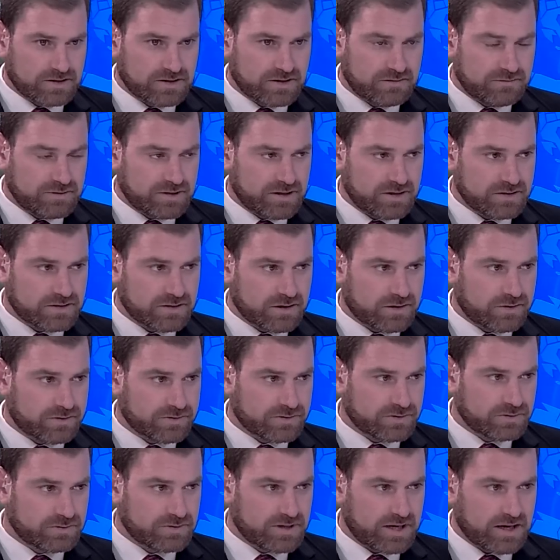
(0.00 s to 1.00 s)
activities are
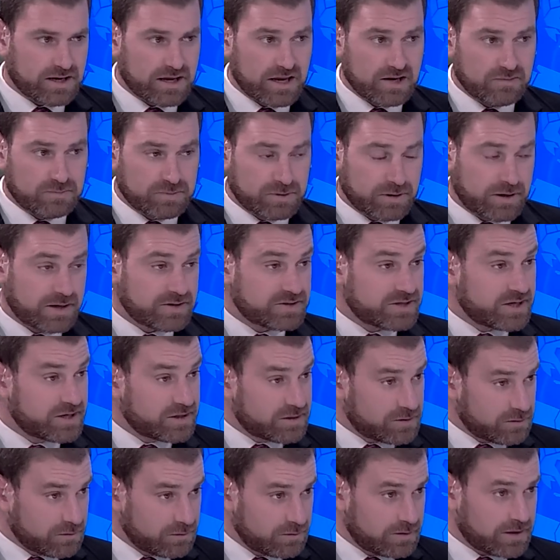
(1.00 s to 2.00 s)
also taking place,
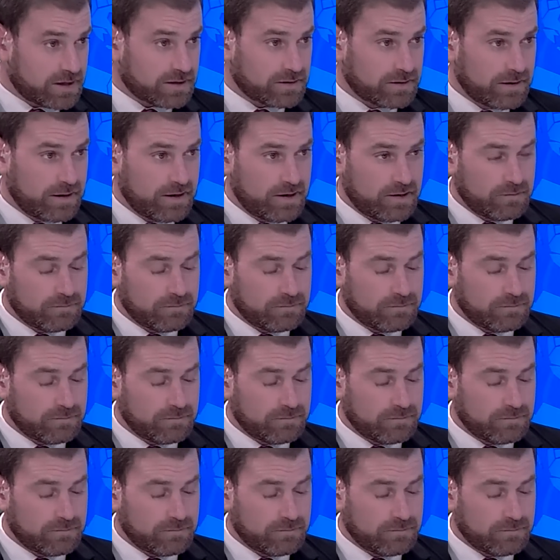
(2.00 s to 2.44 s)
including,